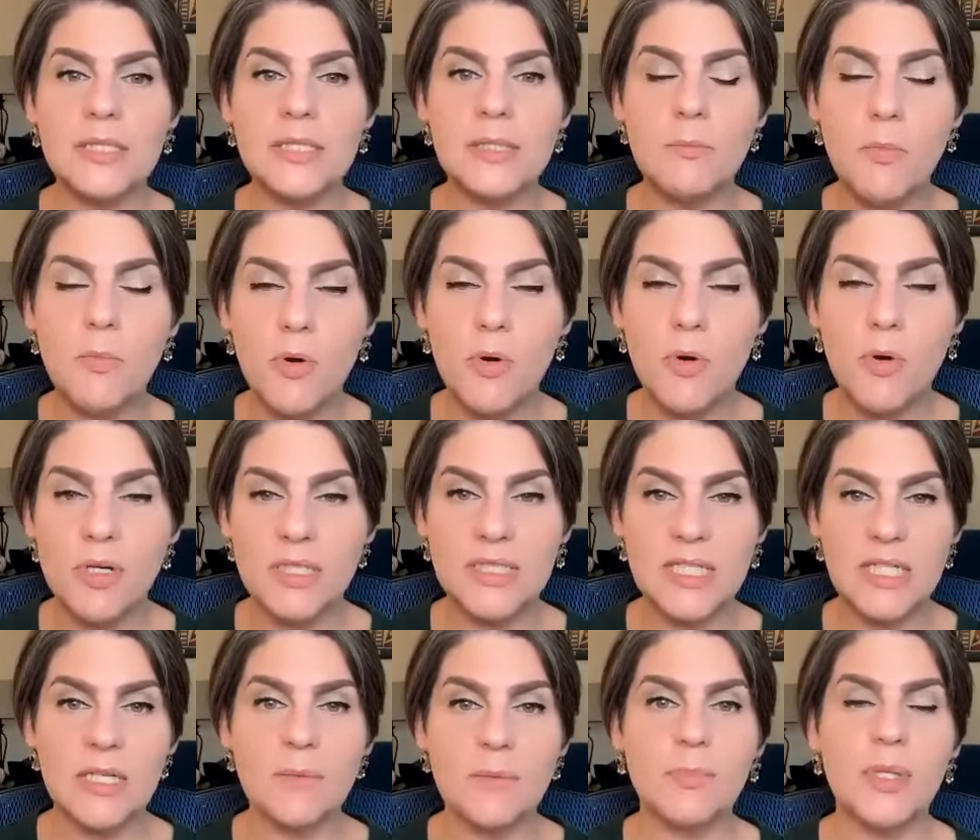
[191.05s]
more
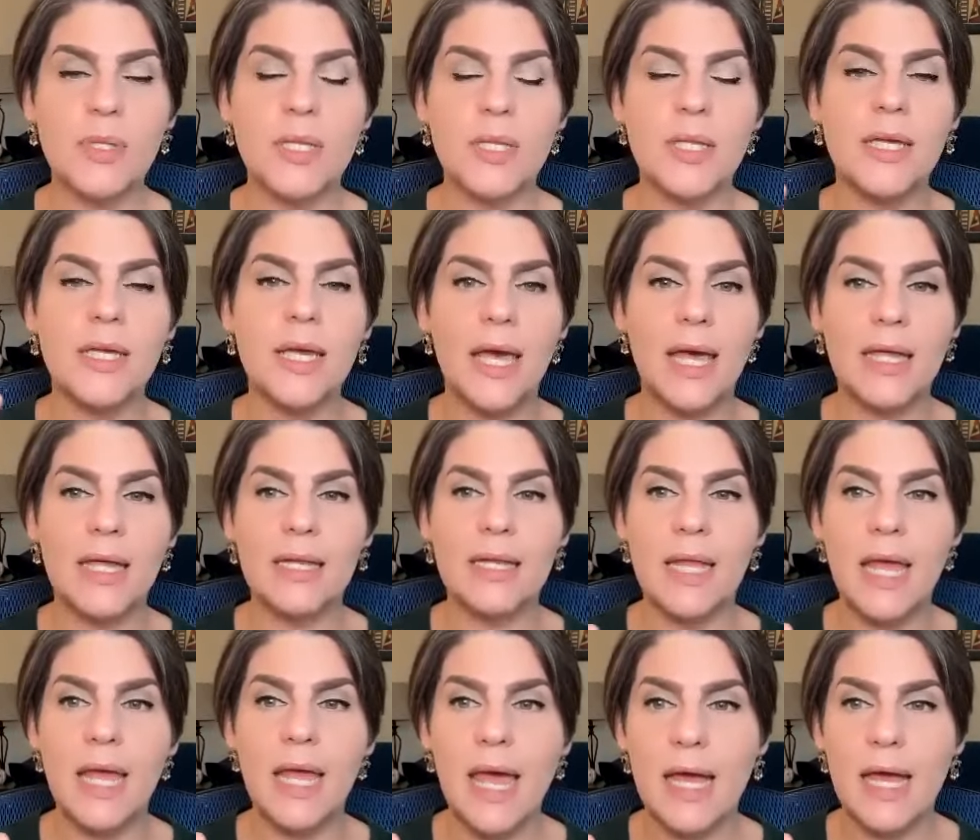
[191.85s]
deeply
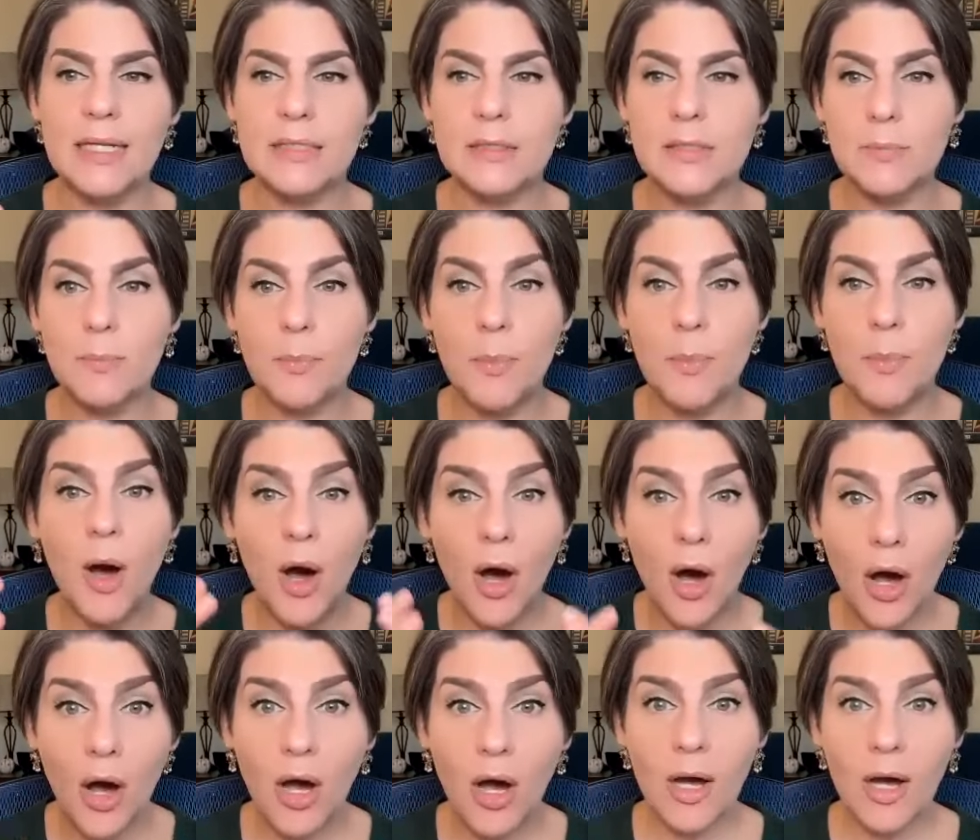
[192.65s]
and and
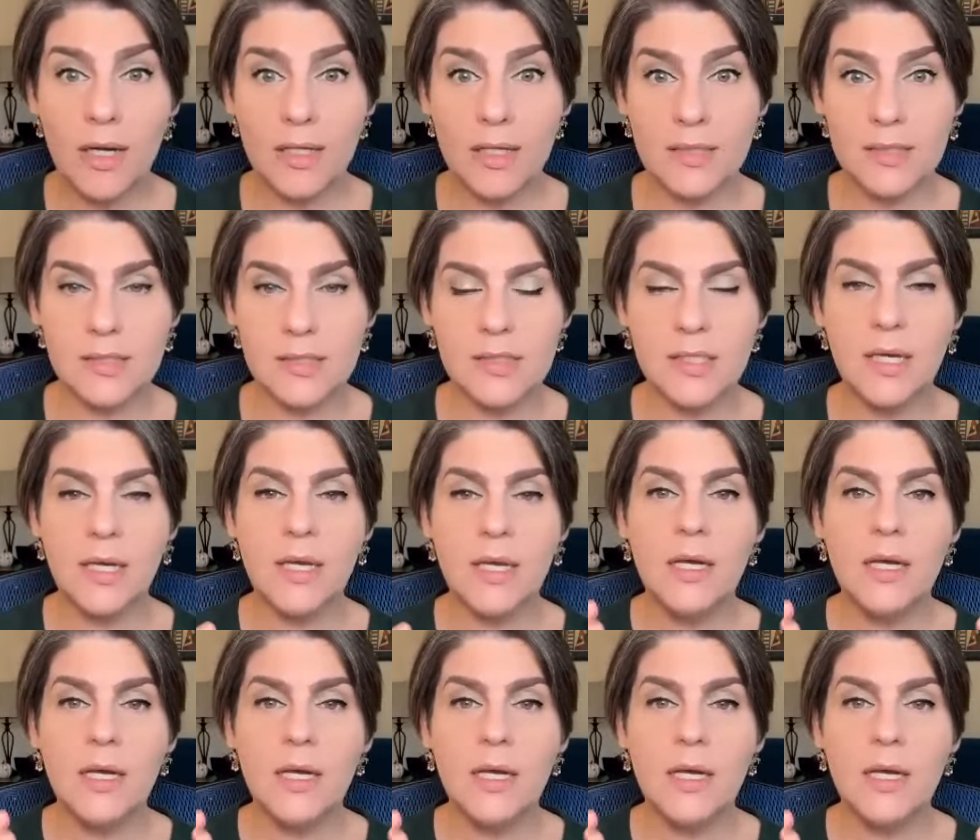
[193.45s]
pause